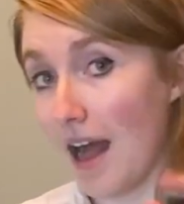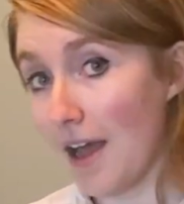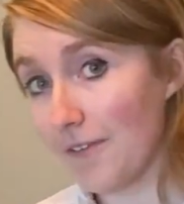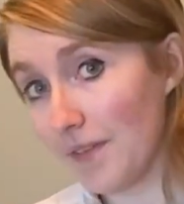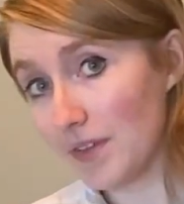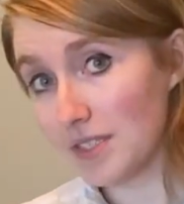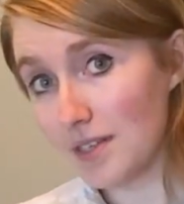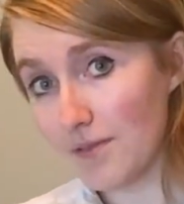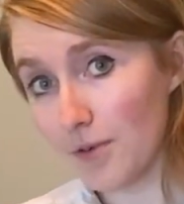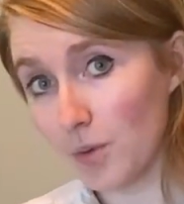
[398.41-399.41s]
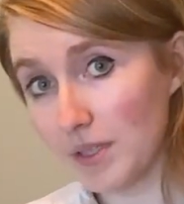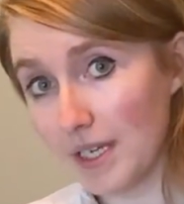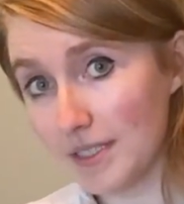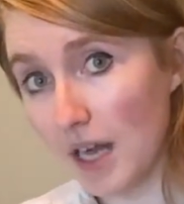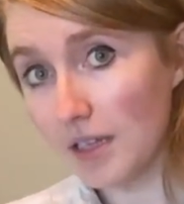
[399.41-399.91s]
I found this stuff for only
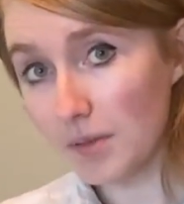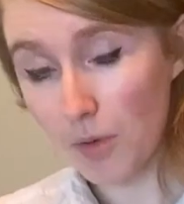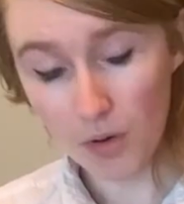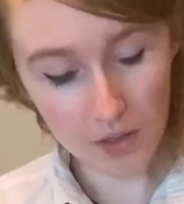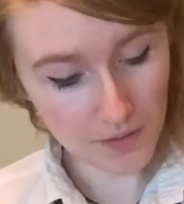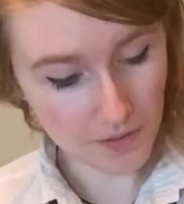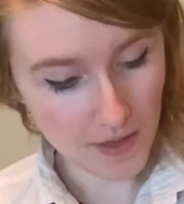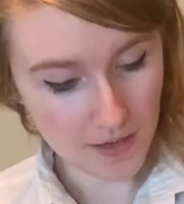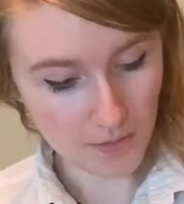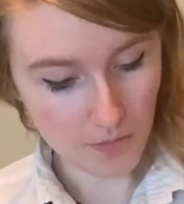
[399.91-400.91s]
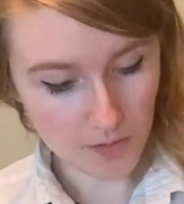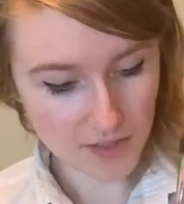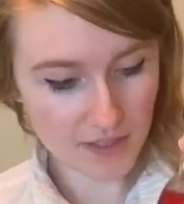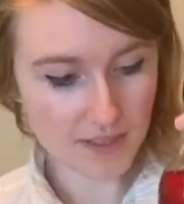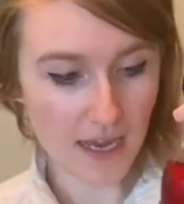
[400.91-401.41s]
$1 more than
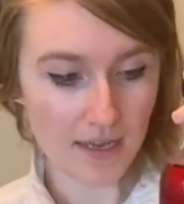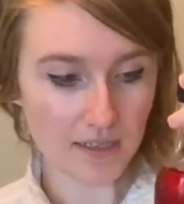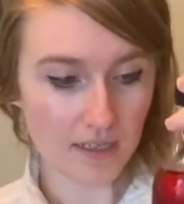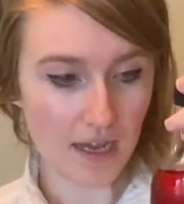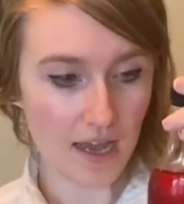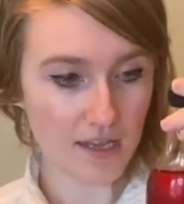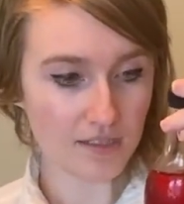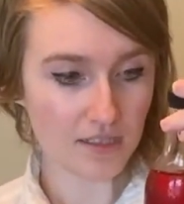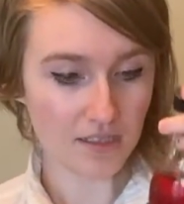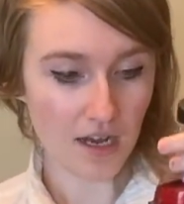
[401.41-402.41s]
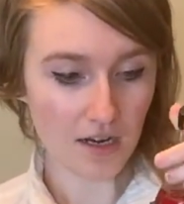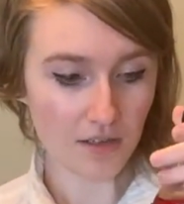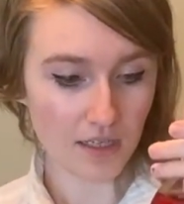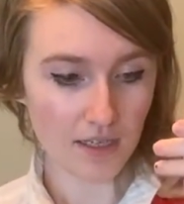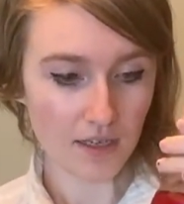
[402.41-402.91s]
Roses, and it has
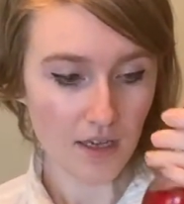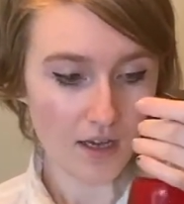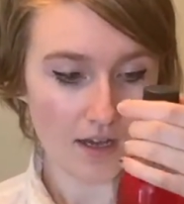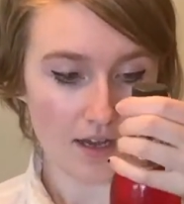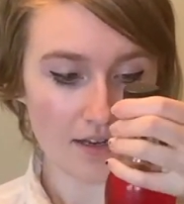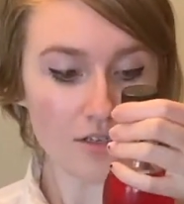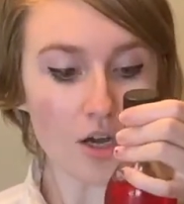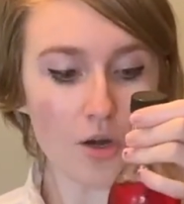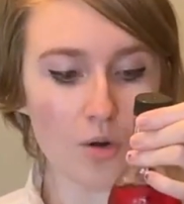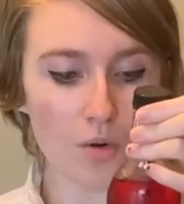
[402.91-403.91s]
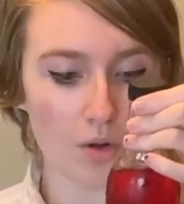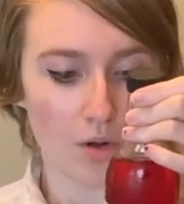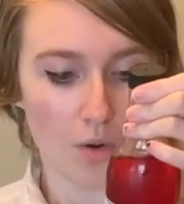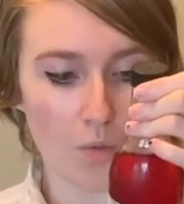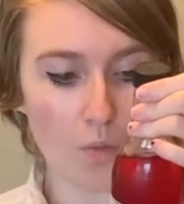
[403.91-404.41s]
entirely no
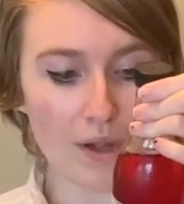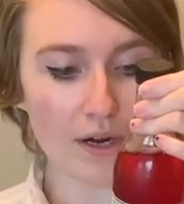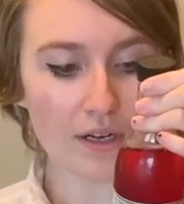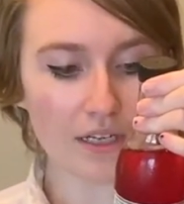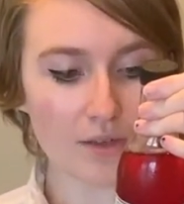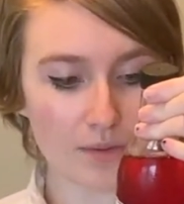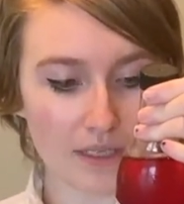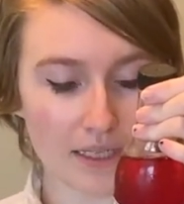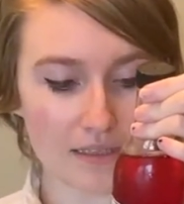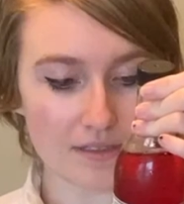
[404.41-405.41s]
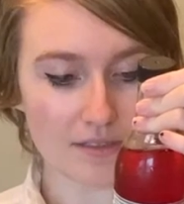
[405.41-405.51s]
weird ingredients.